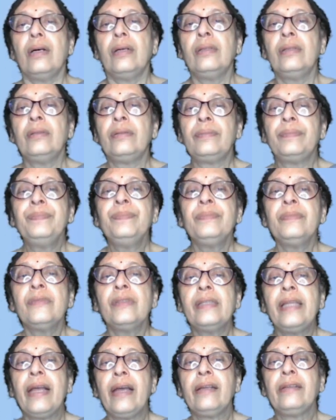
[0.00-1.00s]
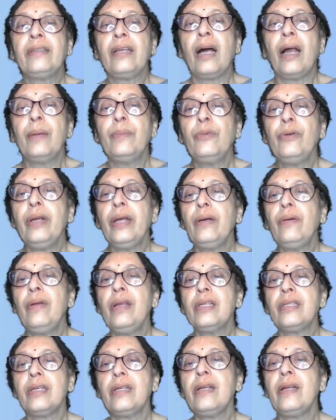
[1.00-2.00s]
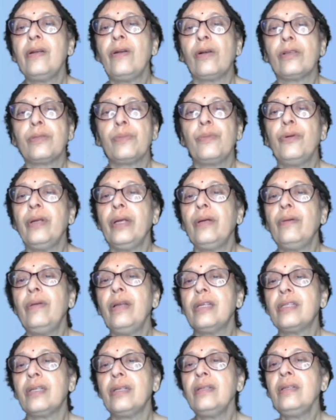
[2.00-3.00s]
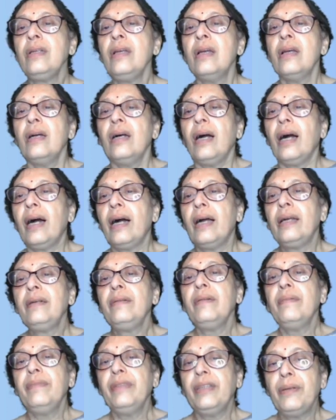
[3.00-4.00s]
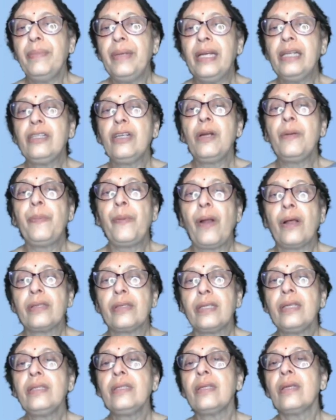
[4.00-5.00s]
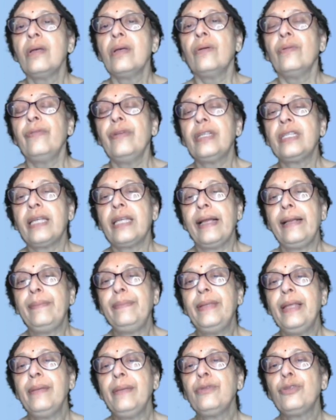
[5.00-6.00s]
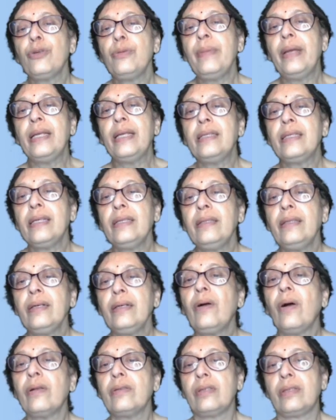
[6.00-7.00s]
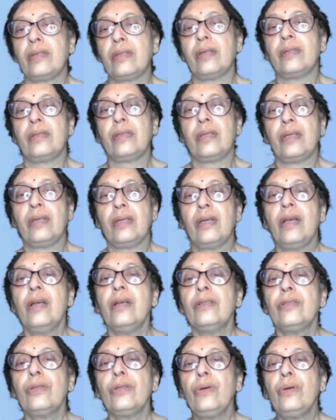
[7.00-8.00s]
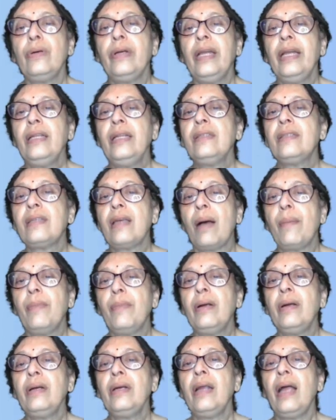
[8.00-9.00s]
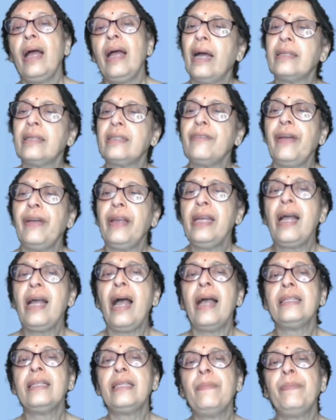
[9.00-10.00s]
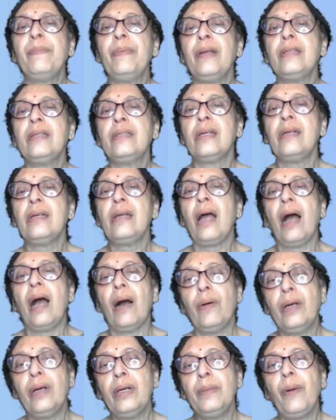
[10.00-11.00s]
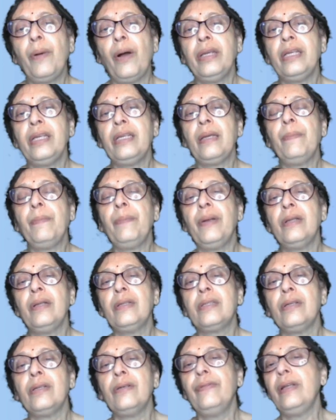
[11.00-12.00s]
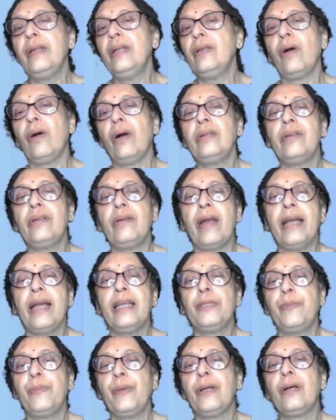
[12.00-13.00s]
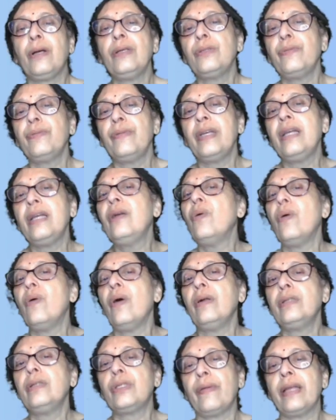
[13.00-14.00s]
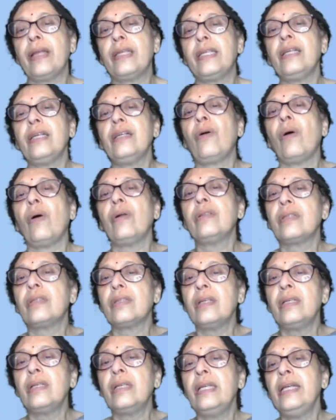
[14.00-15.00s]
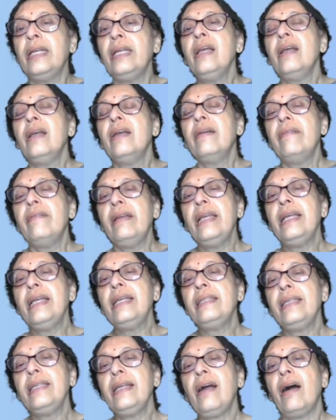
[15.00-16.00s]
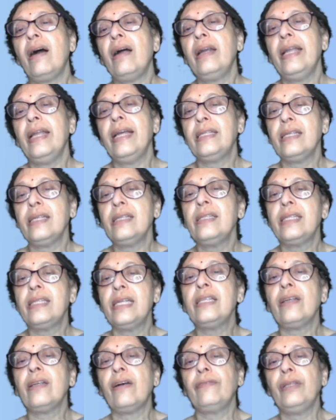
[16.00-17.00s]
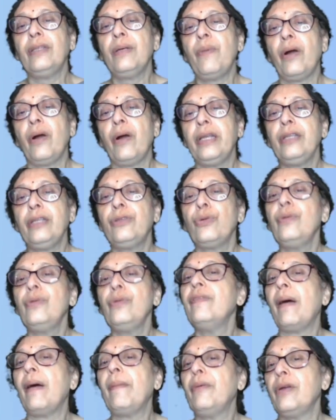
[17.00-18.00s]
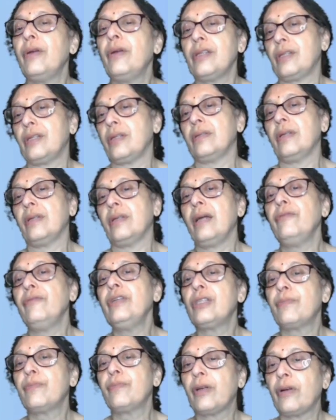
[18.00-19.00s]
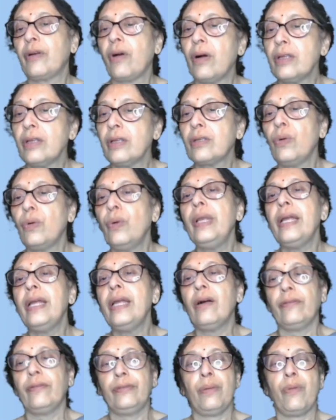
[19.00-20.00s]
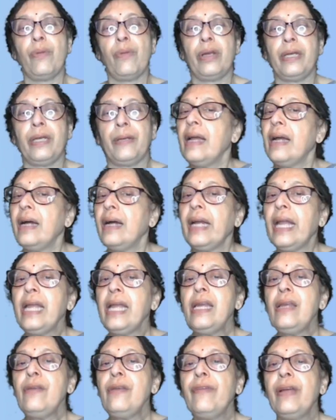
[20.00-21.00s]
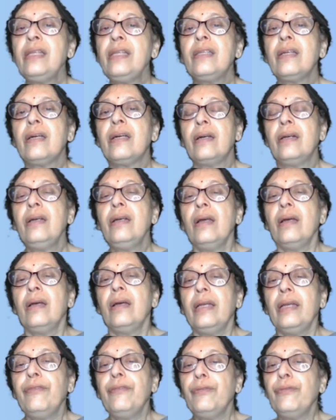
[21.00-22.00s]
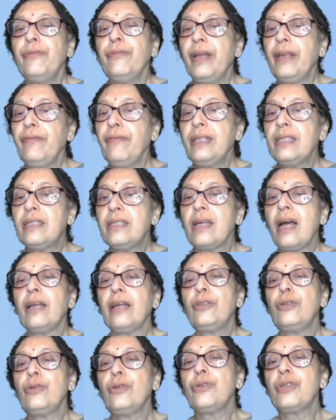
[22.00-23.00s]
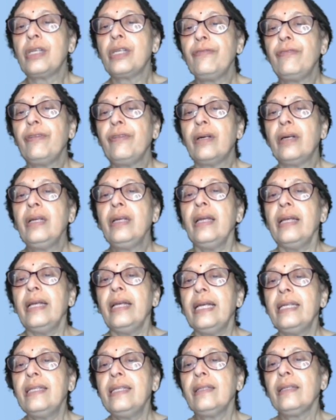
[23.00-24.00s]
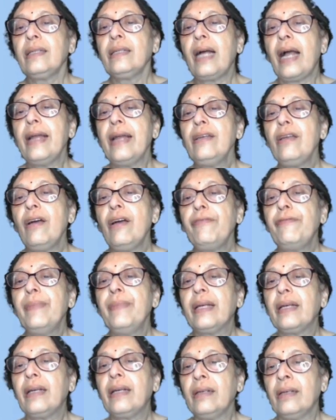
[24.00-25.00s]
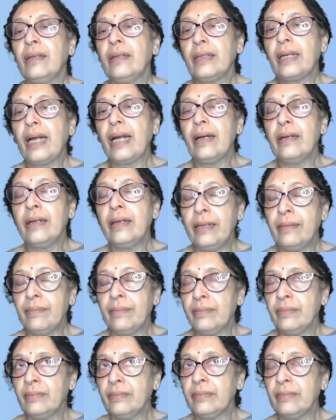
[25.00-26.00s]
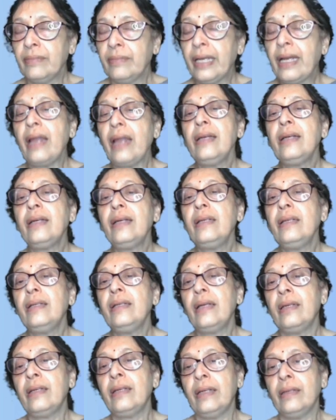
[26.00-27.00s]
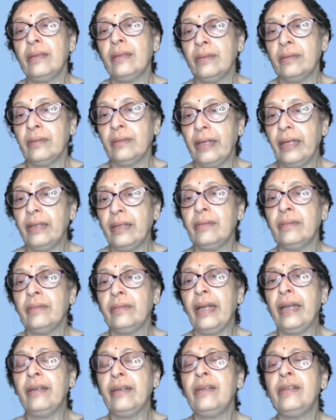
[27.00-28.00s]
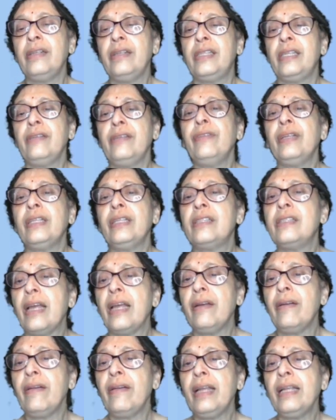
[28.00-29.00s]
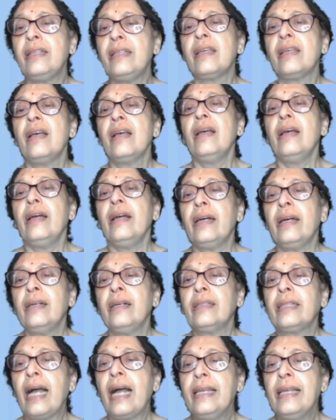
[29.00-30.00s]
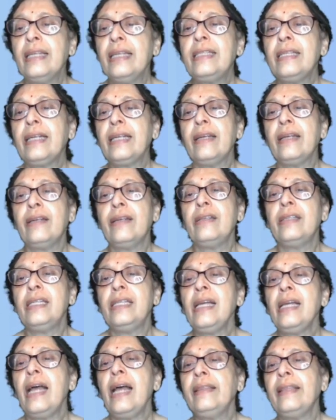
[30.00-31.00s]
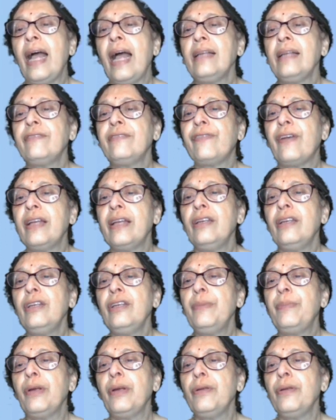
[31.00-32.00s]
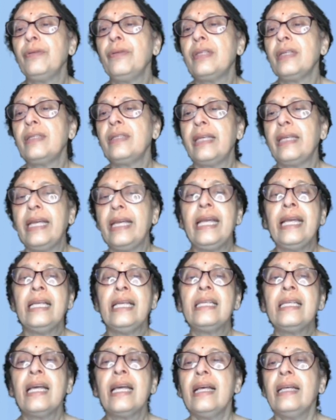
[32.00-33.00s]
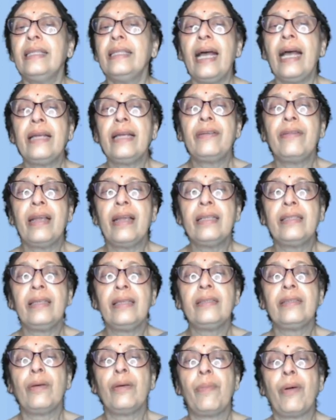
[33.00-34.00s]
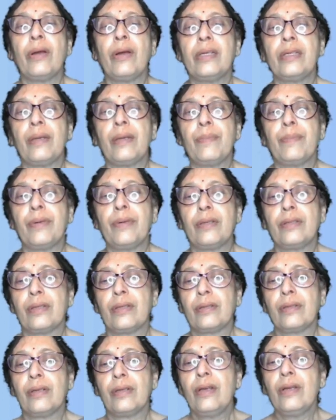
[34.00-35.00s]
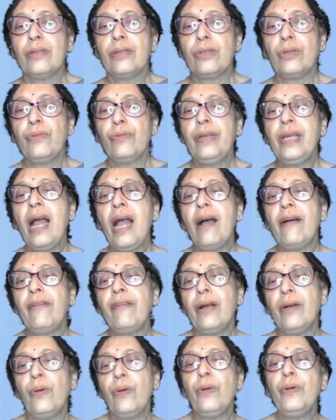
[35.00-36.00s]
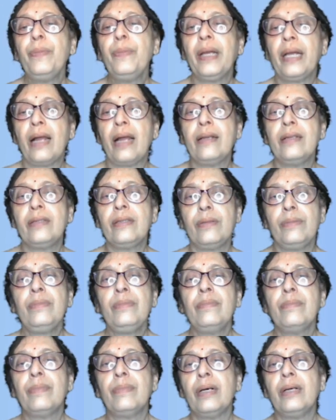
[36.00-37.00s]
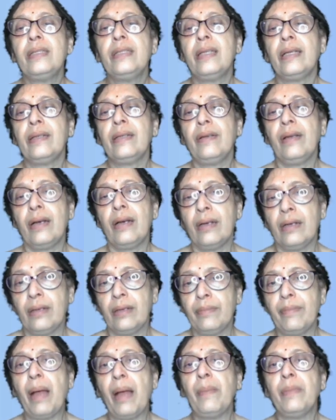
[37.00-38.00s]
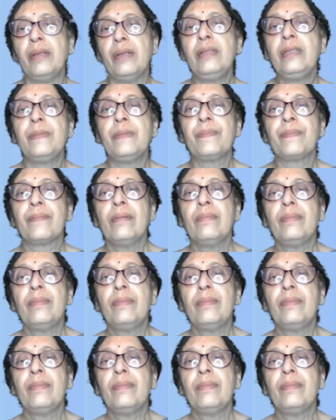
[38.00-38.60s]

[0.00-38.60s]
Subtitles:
Their thermoregulation and osmoregulation are the major process which help them to maintain the constancy. So in summer, at a very high temperature, our body temperature will not rise because we go on sweating constantly, releasing our latent heat of the body through evaporation, which cause cooling of the body. Again, in winter, when we start to shiver, it is a kind of mechanical energy which generates kinetic energy, and that finally produces heat that raises the body temperature. So we have our own mechanism, birds and mammals.